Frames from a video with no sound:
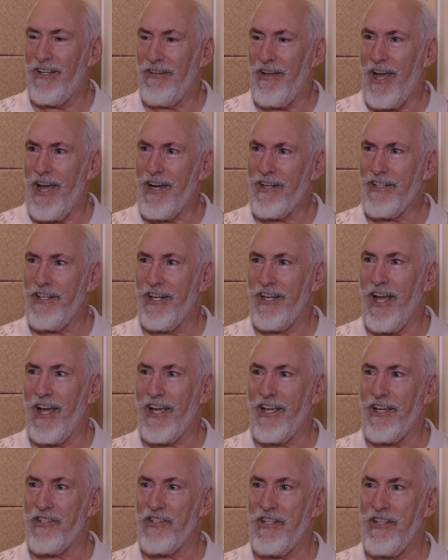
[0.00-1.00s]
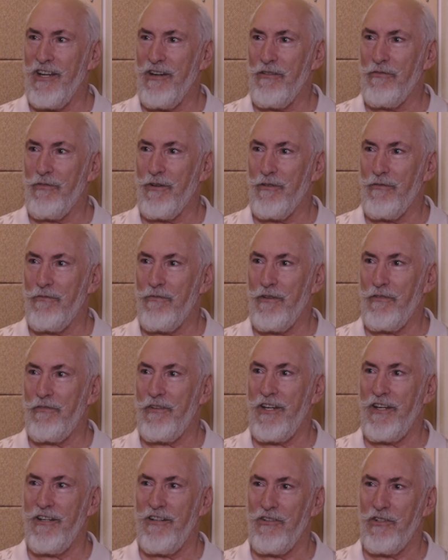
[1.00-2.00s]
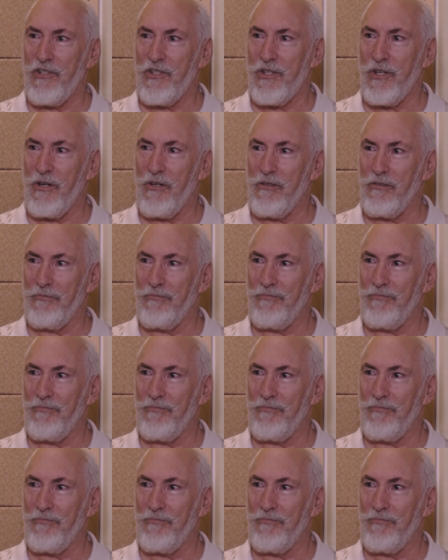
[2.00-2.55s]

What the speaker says: acting, I guess, now for 50 years, so.